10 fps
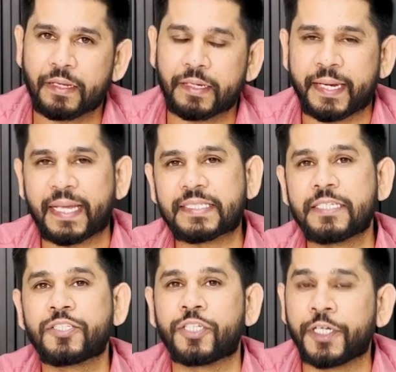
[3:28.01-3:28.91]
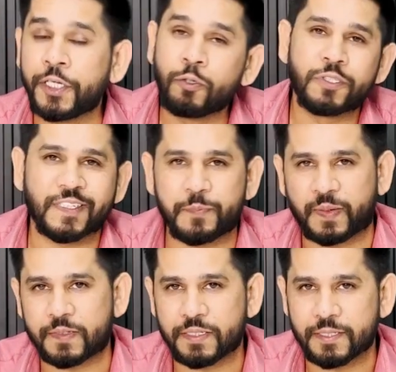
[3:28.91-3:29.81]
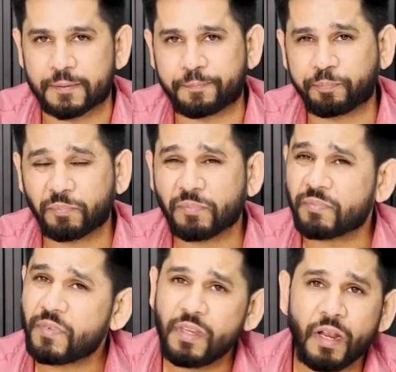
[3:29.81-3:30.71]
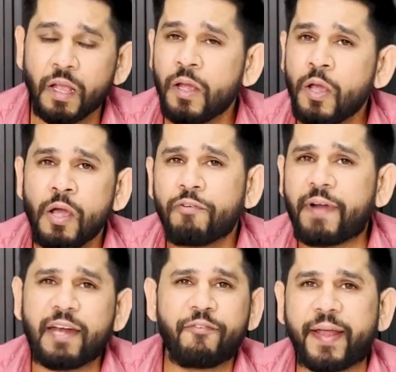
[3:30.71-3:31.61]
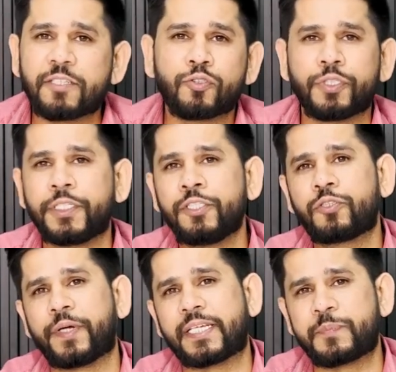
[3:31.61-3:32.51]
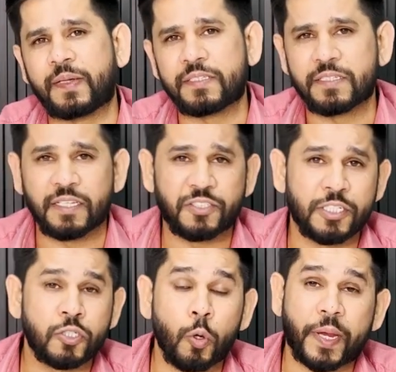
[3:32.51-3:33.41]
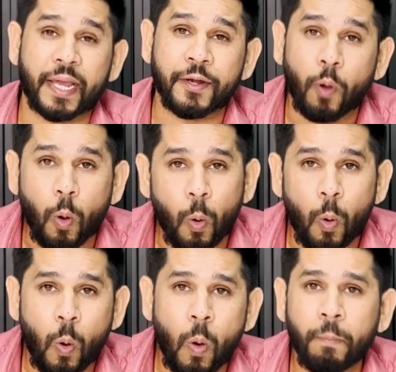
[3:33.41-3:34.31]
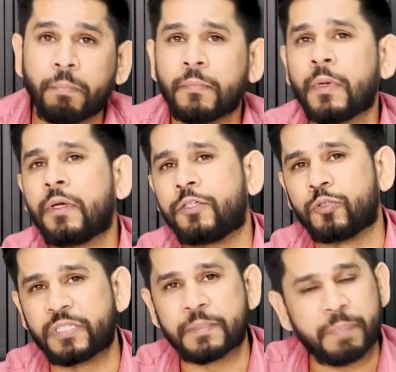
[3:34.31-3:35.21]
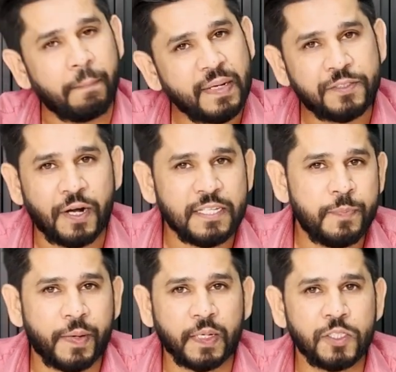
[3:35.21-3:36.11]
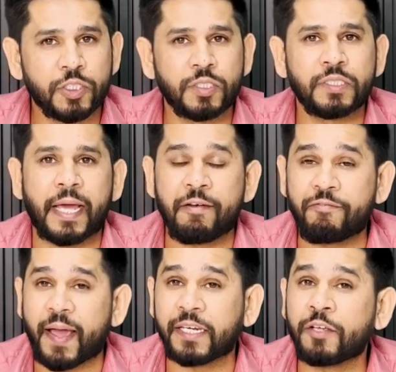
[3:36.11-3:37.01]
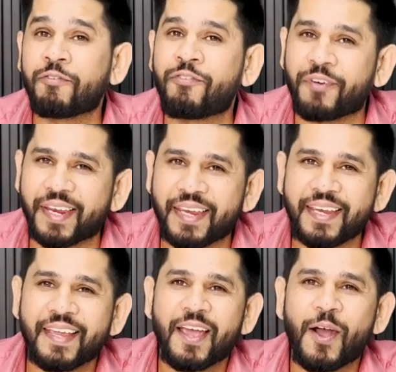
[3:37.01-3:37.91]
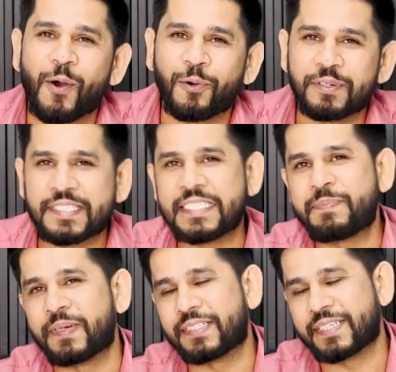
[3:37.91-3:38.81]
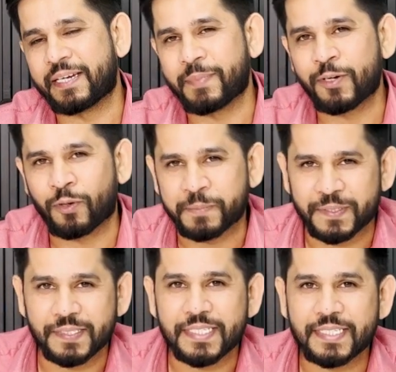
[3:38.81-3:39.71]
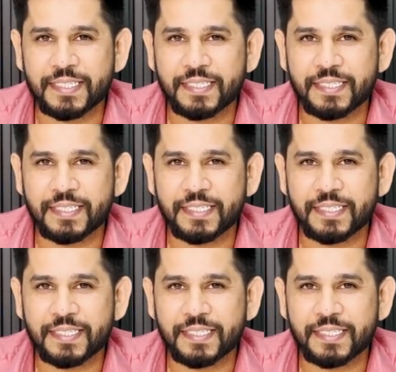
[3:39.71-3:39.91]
Next is reduce expenses. Find ways to reduce your expenses, such as cooking at home, using public transportation, and finding free or cheap entertainment options.